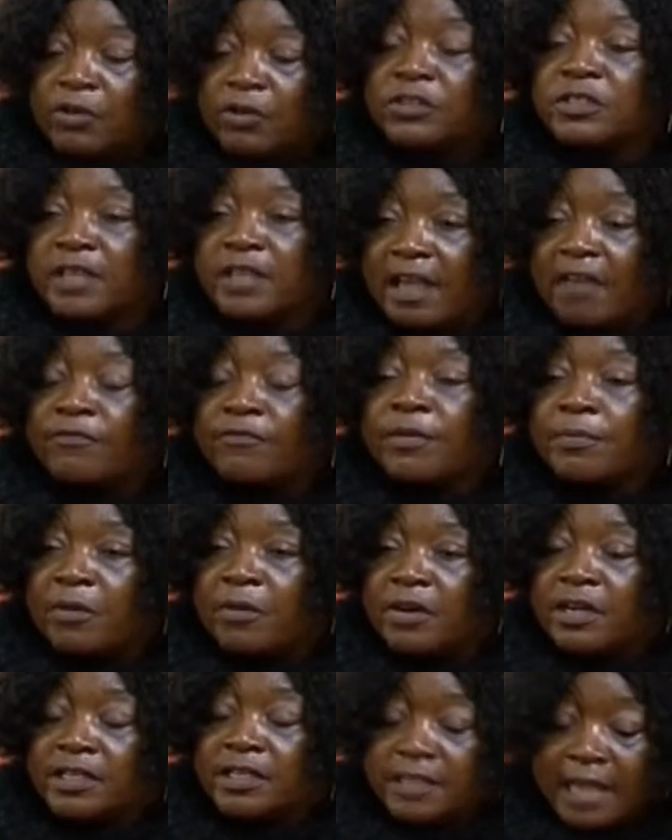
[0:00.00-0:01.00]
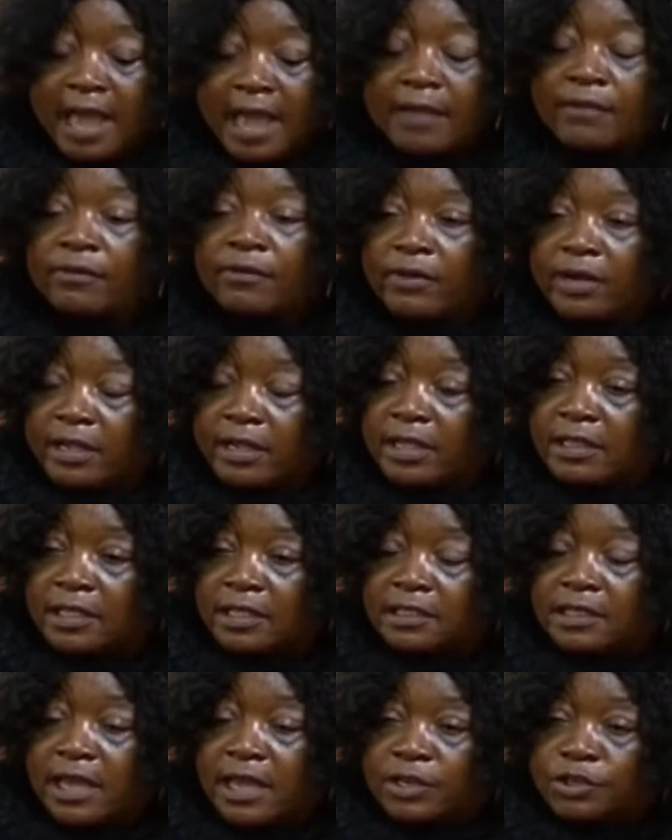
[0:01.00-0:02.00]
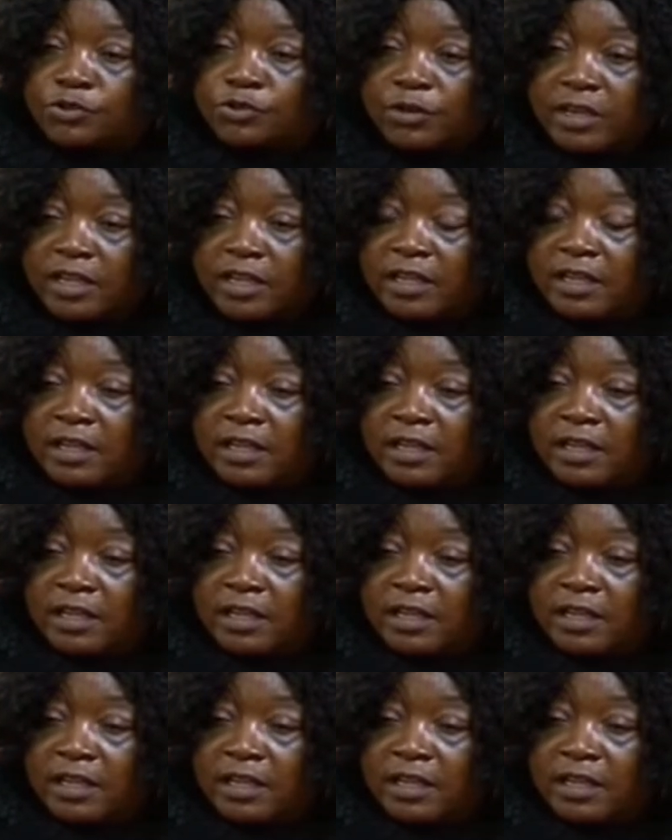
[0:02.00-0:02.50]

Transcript: because everybody is hungry in this country.